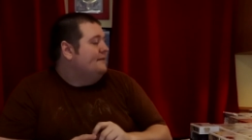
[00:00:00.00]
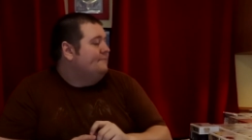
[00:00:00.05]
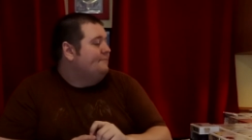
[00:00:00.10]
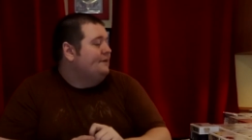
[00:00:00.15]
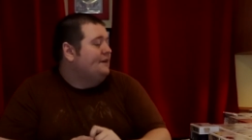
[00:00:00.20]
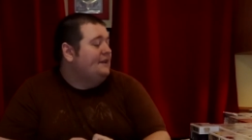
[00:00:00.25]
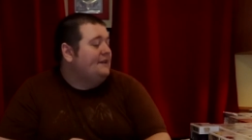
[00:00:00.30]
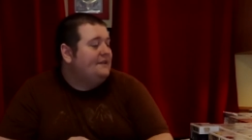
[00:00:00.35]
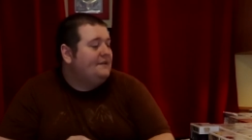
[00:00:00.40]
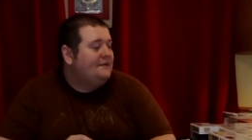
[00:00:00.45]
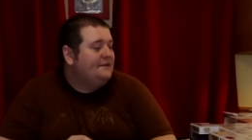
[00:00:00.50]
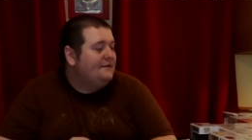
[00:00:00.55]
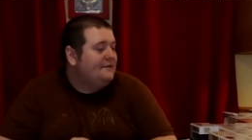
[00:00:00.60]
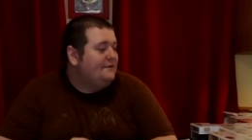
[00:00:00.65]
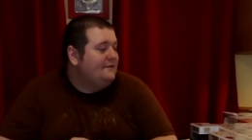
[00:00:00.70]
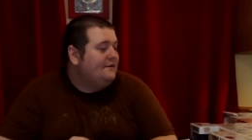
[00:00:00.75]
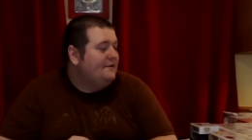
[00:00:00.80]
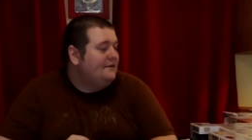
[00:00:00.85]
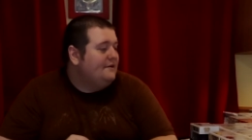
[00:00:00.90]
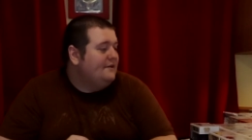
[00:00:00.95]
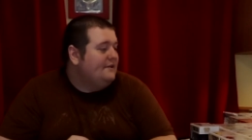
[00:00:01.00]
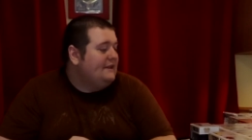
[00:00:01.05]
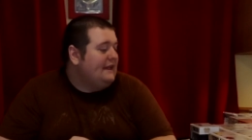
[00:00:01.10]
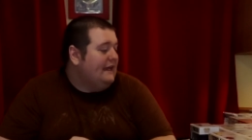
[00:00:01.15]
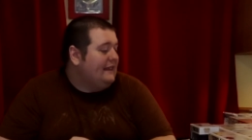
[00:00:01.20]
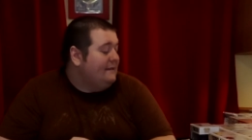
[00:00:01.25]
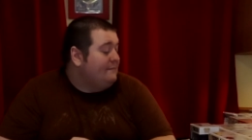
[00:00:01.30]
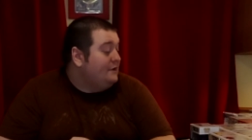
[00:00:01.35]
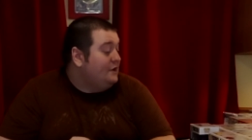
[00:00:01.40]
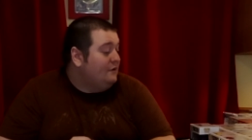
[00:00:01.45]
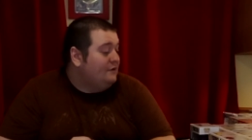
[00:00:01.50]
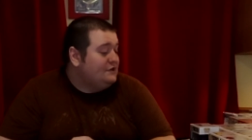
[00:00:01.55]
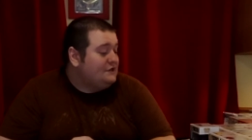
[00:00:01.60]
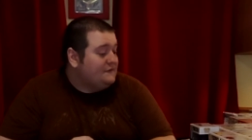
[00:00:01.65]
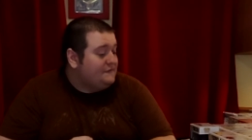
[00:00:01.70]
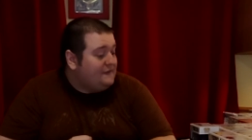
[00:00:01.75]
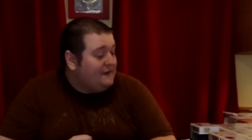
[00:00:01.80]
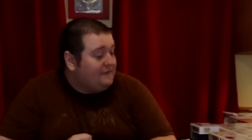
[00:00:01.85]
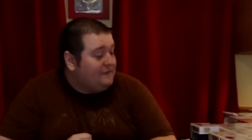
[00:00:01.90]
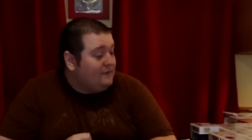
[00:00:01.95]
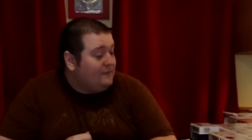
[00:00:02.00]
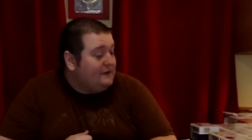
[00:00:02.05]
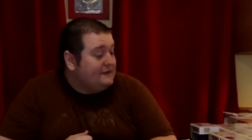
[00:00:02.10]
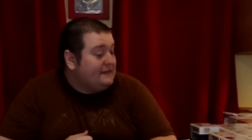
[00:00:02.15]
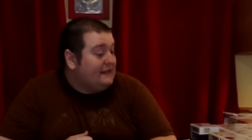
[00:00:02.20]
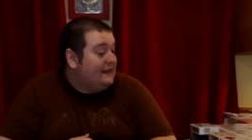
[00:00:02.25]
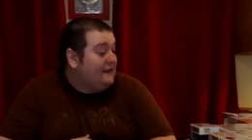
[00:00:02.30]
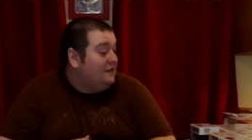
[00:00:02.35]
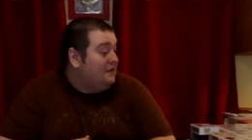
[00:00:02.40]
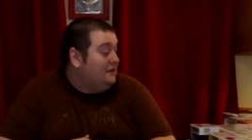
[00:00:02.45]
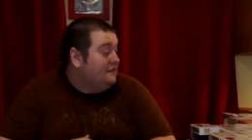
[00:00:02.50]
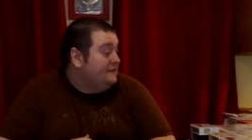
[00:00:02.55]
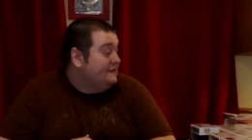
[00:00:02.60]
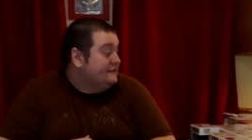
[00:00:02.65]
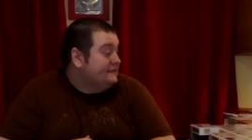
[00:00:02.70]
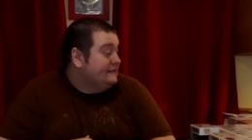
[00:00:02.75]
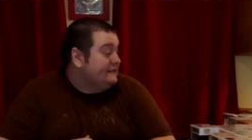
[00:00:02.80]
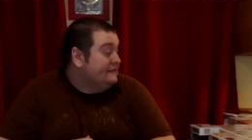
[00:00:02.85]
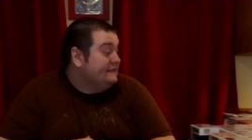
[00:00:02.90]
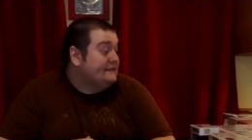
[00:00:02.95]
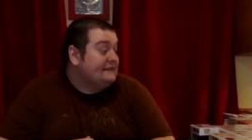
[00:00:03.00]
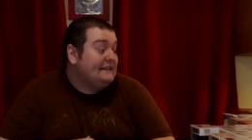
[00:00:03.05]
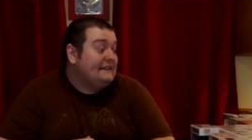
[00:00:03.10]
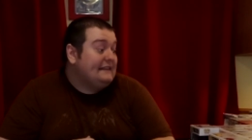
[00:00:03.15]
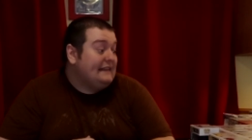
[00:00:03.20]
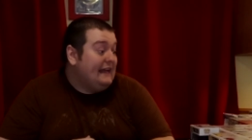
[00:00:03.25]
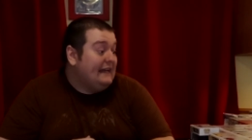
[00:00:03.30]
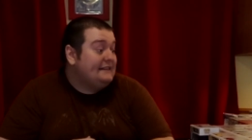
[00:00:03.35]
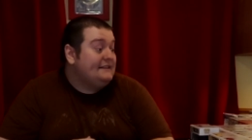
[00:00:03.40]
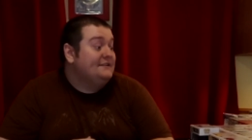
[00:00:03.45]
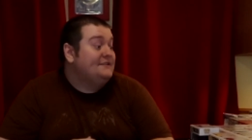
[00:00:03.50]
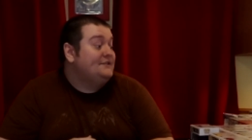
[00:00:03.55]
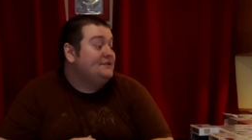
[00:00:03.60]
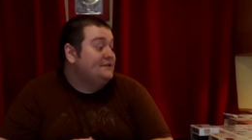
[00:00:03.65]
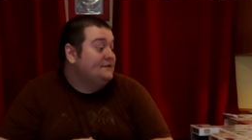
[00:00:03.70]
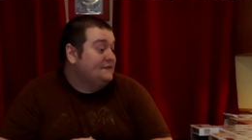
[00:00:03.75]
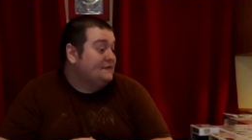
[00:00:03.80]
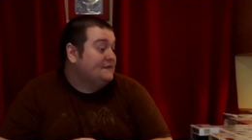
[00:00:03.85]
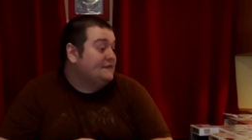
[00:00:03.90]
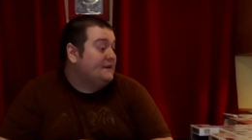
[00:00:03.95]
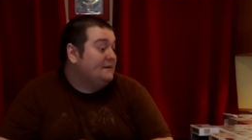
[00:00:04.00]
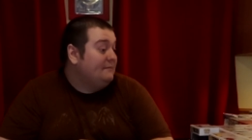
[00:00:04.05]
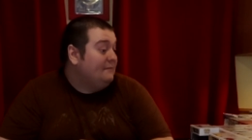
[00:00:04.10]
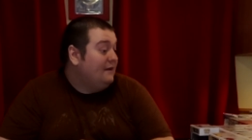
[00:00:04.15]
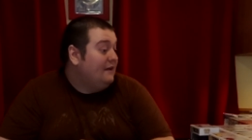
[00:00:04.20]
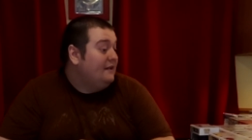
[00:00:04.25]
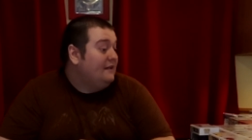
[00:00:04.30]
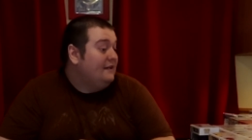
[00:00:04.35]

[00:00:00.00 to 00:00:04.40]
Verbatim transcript: But yeah, let me know what your favorite was out of all this because there's a lot to choose from.